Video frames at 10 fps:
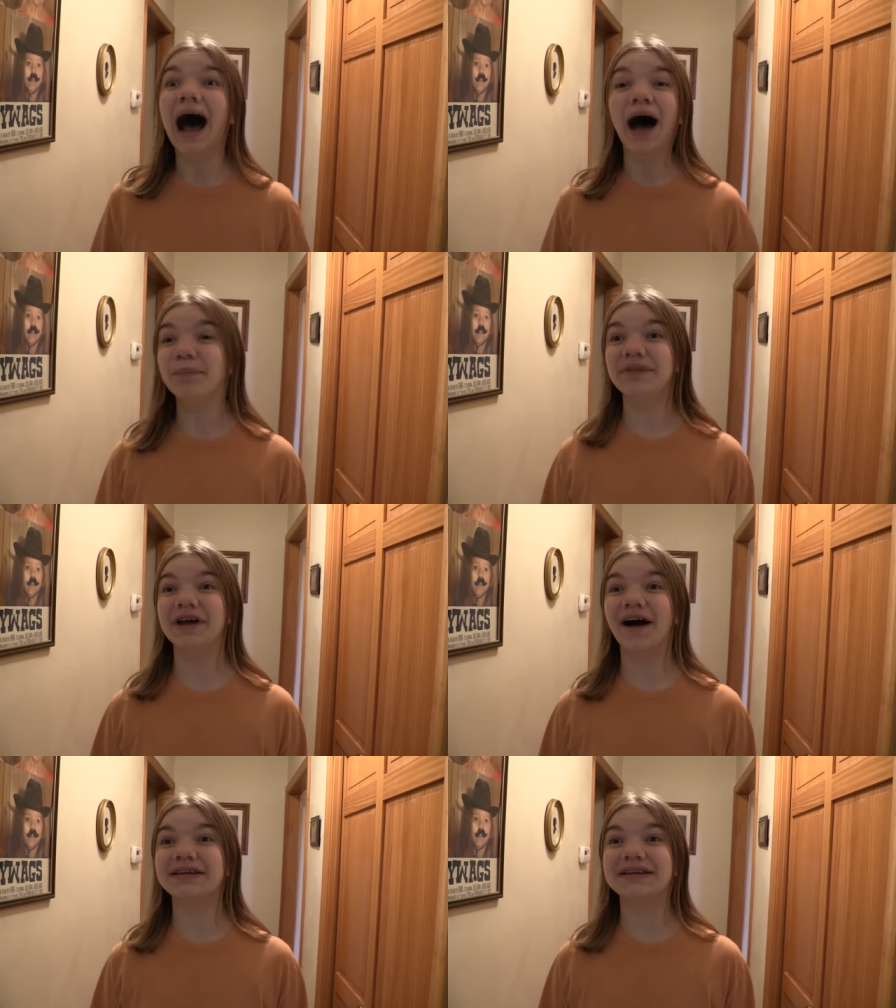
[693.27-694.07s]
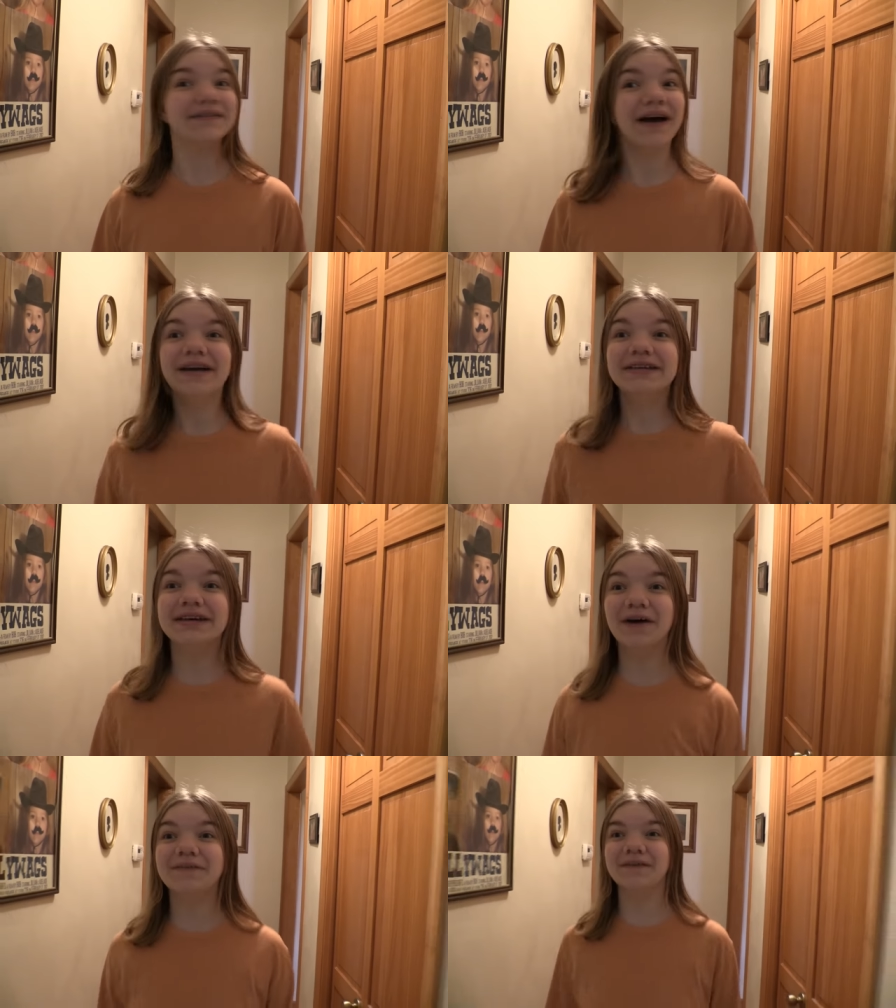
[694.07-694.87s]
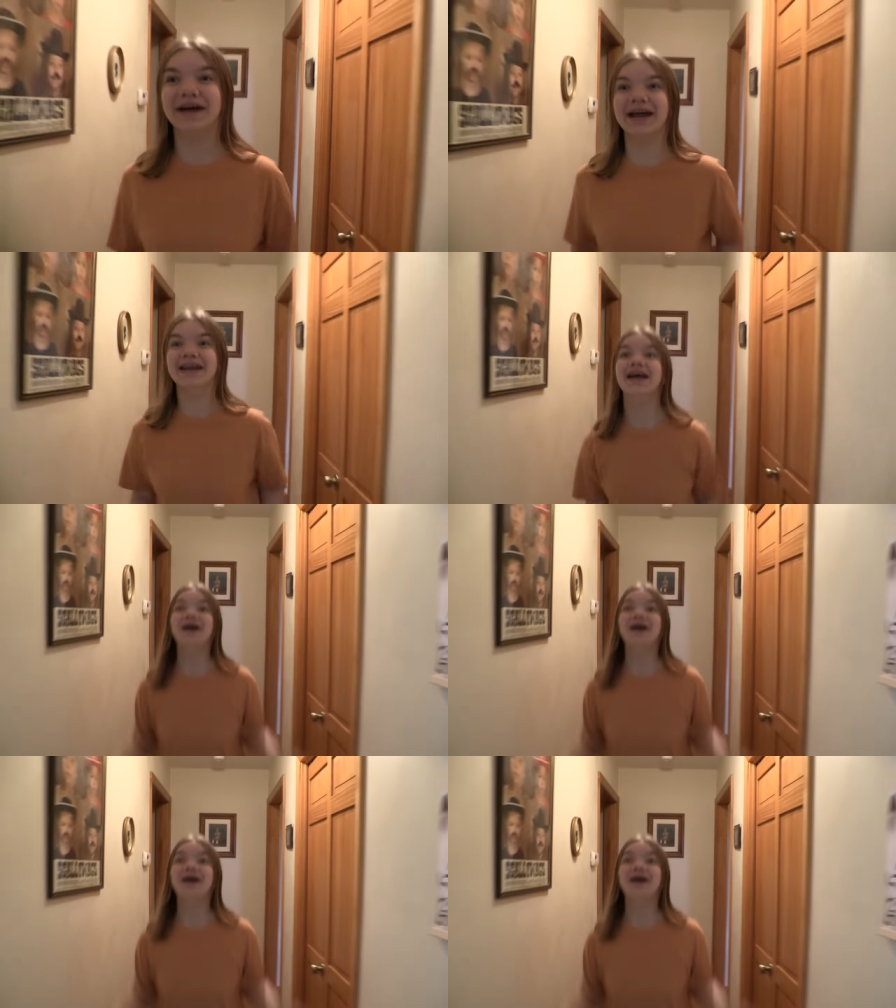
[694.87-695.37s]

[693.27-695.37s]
Up the octave, go for it.